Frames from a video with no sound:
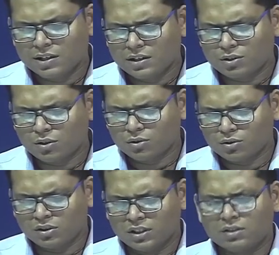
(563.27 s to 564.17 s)
So
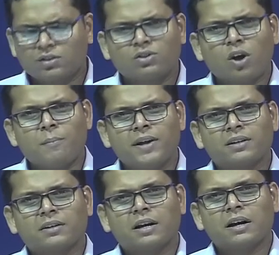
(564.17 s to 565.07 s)
this topic,
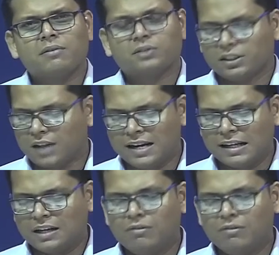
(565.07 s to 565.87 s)
this article